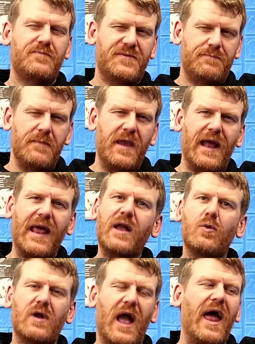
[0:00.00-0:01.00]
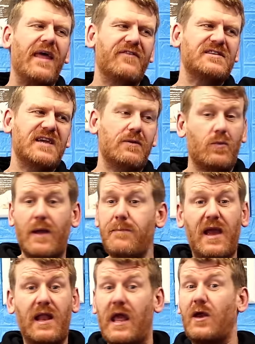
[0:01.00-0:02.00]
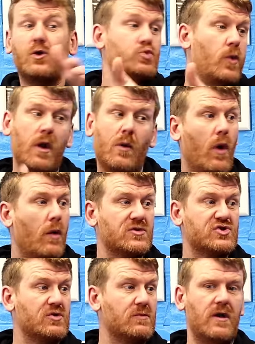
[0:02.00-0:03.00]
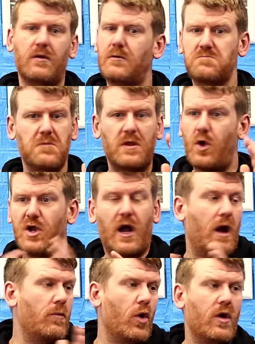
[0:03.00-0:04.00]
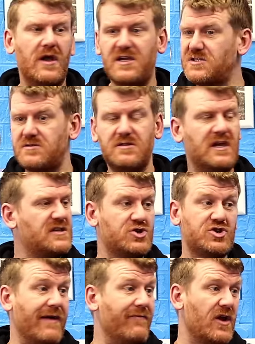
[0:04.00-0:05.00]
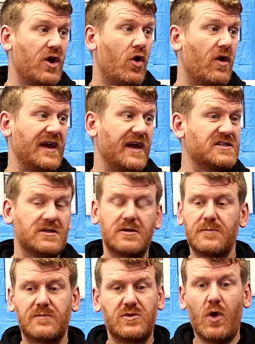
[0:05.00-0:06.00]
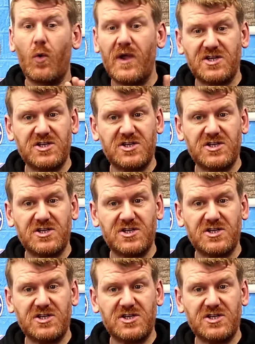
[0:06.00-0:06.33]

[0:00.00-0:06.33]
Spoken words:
Mikhailenko can have a ten. When Mikhailenko's one on one with someone, it's generally all right, no issue.